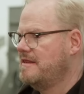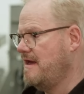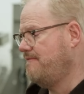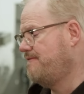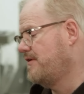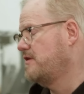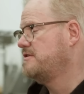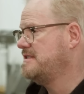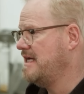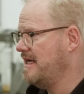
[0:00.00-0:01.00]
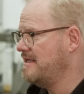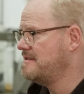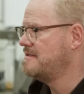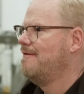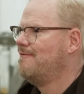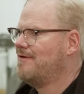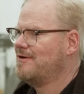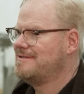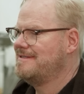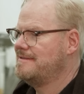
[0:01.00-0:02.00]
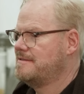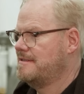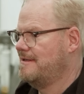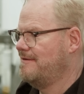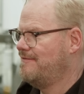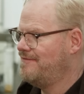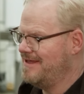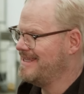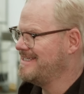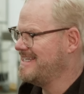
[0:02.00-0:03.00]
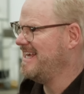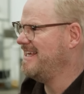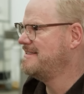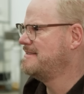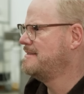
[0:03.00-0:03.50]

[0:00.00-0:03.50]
That first taste versus the fifth taste.